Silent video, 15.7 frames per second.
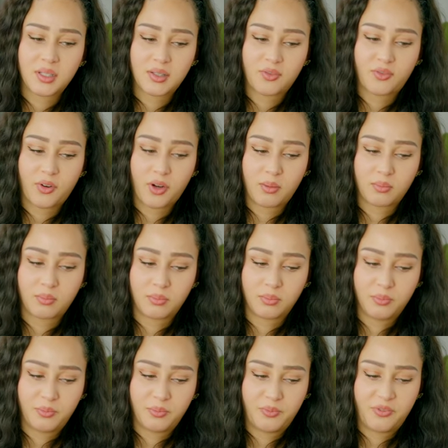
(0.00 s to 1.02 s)
It's from
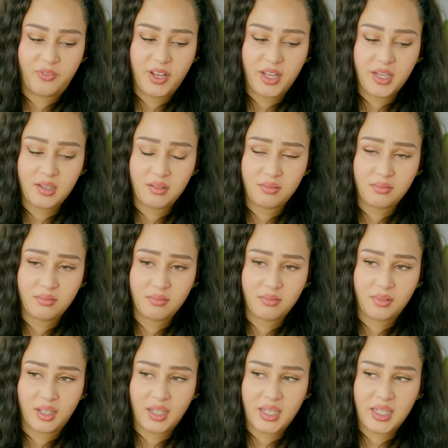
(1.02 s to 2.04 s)

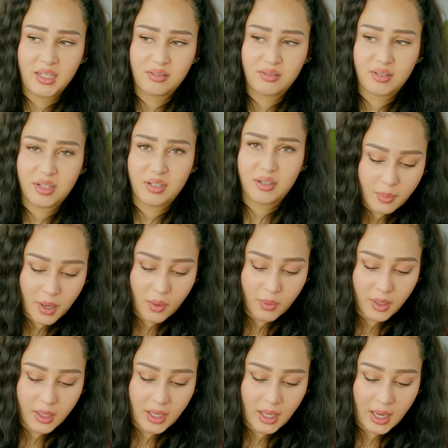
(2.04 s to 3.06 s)
Finland, but I
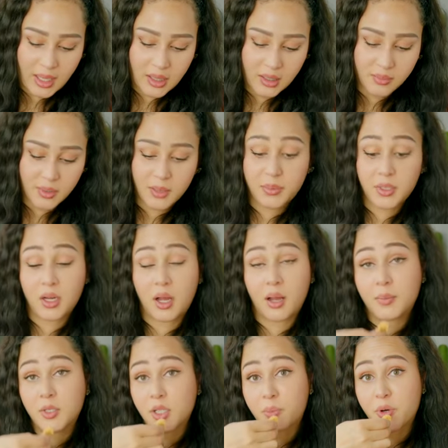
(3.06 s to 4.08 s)
really like them dipped in
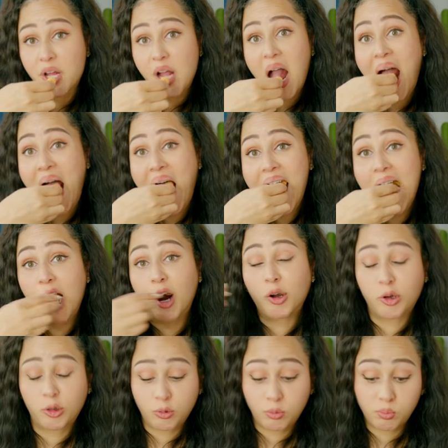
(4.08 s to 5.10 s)
hummus. They're pretty good.
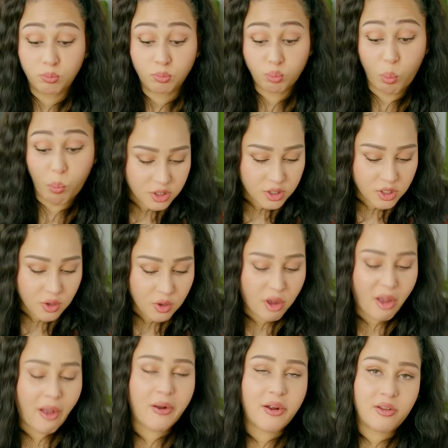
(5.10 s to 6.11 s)
But you know
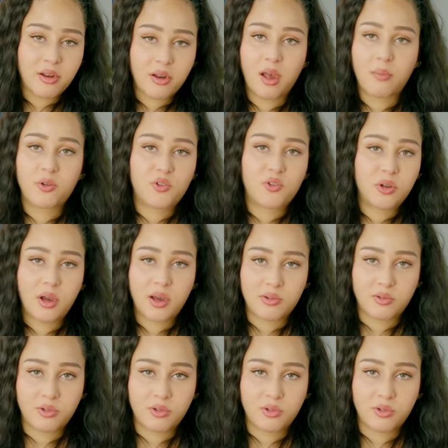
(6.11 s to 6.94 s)
carrots and hummus, you guys